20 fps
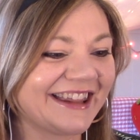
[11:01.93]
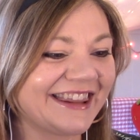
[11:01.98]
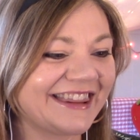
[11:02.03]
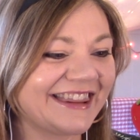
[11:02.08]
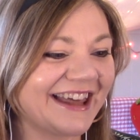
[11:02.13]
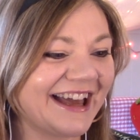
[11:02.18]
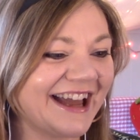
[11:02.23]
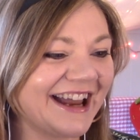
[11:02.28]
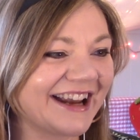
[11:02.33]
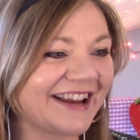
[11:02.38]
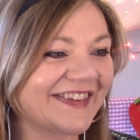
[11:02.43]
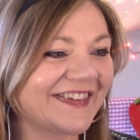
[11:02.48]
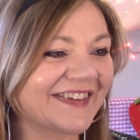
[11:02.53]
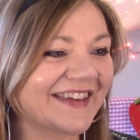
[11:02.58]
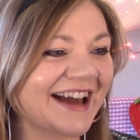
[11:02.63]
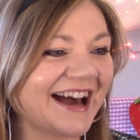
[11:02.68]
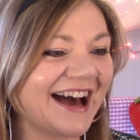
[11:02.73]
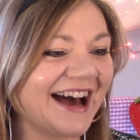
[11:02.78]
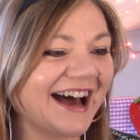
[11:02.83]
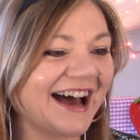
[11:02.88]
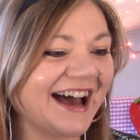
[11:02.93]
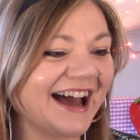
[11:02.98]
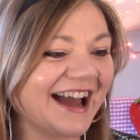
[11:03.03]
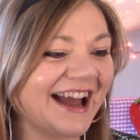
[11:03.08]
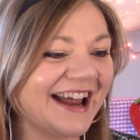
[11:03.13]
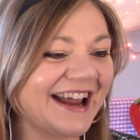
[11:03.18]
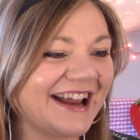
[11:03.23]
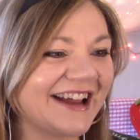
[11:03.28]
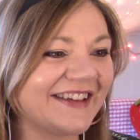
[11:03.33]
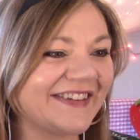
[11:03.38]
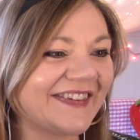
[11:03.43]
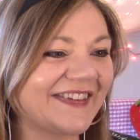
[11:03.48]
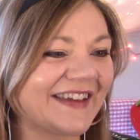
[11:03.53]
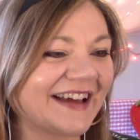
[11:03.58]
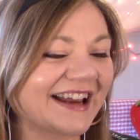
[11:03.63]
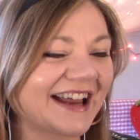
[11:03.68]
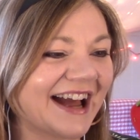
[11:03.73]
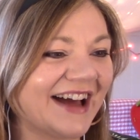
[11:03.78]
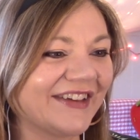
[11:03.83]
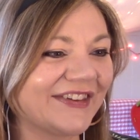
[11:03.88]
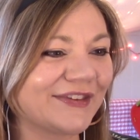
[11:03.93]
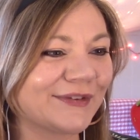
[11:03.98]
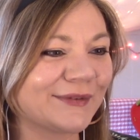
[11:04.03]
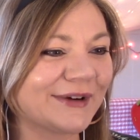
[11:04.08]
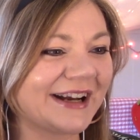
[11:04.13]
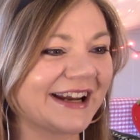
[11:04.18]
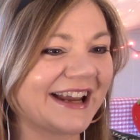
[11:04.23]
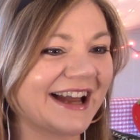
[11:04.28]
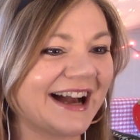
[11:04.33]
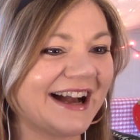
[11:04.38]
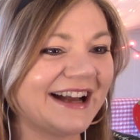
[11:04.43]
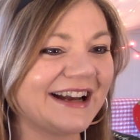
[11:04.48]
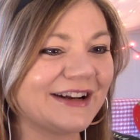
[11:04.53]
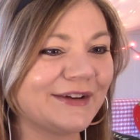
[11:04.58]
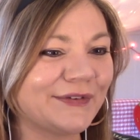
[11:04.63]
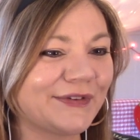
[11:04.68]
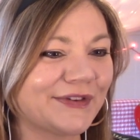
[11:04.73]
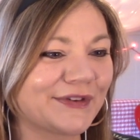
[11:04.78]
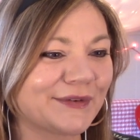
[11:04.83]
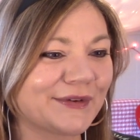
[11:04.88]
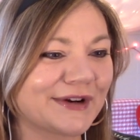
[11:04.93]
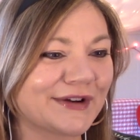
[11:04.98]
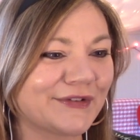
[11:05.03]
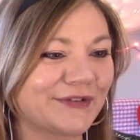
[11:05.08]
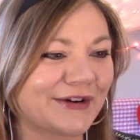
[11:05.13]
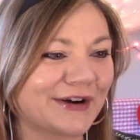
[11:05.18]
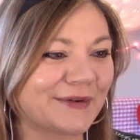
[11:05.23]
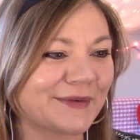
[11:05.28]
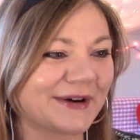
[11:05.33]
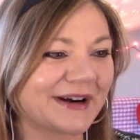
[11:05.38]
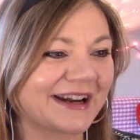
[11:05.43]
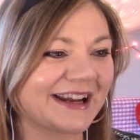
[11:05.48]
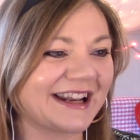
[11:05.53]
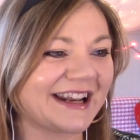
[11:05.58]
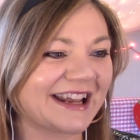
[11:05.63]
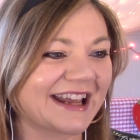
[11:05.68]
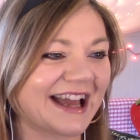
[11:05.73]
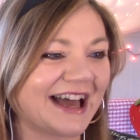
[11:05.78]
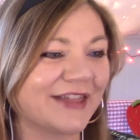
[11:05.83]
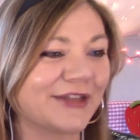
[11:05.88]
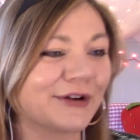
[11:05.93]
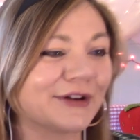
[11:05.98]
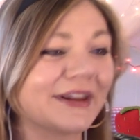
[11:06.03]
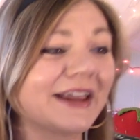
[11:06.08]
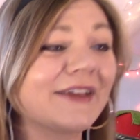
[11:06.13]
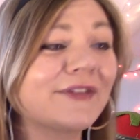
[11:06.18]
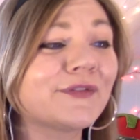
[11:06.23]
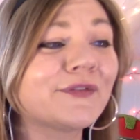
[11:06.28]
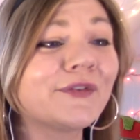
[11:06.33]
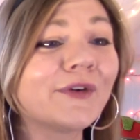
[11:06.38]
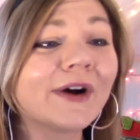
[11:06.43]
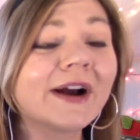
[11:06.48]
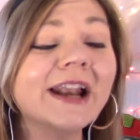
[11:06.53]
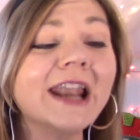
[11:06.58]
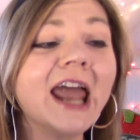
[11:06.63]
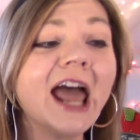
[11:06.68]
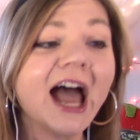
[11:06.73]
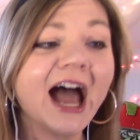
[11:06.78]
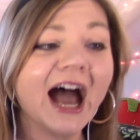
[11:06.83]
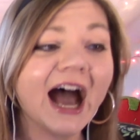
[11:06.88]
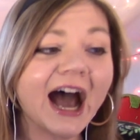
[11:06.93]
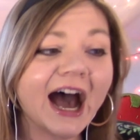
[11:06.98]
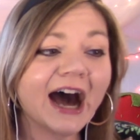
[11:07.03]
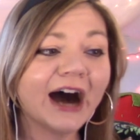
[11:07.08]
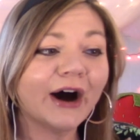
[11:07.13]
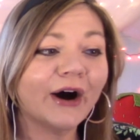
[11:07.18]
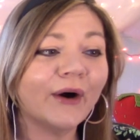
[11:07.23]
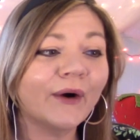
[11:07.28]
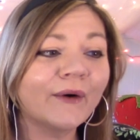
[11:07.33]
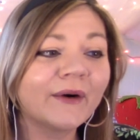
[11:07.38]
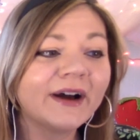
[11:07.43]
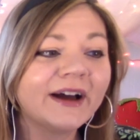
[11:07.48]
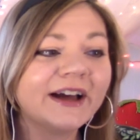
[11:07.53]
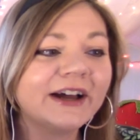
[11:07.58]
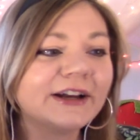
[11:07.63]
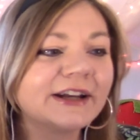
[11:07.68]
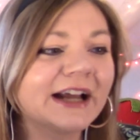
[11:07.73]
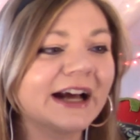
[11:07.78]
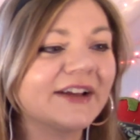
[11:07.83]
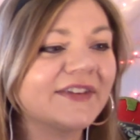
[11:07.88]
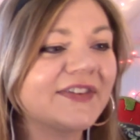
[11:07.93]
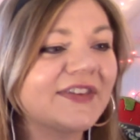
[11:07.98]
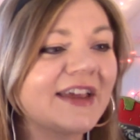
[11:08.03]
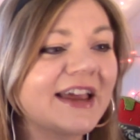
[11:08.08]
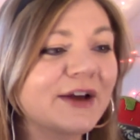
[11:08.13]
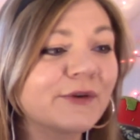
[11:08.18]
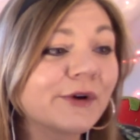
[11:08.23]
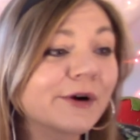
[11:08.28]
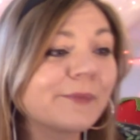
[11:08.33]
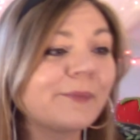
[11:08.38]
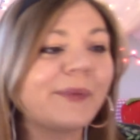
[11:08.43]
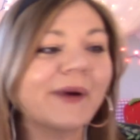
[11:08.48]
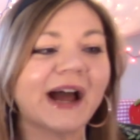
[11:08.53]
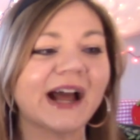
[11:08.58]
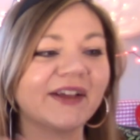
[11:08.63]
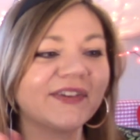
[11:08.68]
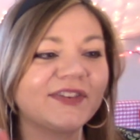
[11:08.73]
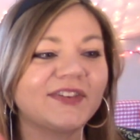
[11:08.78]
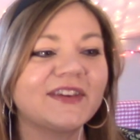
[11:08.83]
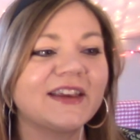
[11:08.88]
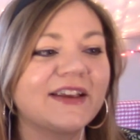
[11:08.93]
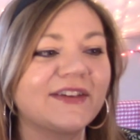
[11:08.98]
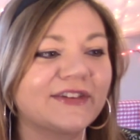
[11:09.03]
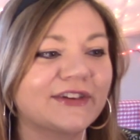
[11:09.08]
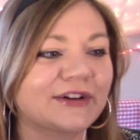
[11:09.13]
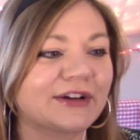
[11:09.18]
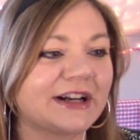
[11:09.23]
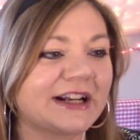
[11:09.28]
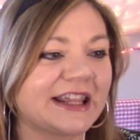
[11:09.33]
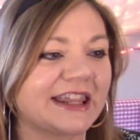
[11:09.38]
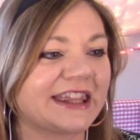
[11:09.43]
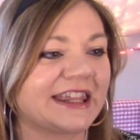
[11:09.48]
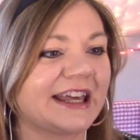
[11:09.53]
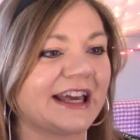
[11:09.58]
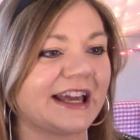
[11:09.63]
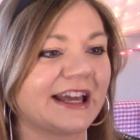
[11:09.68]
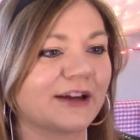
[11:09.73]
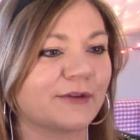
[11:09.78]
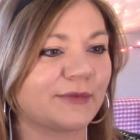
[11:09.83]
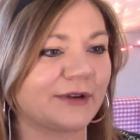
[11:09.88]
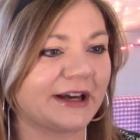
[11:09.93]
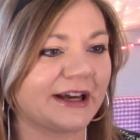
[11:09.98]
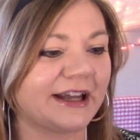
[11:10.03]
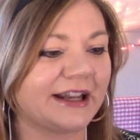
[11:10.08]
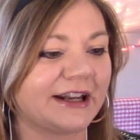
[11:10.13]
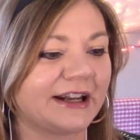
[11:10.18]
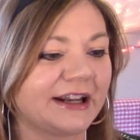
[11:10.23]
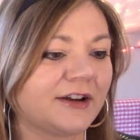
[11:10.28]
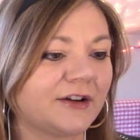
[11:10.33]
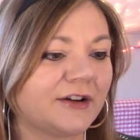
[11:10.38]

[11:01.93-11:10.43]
Thanks, guys. I guess we kind of, sort of, are working together, at least for now. Not saying we're besties or anything, but...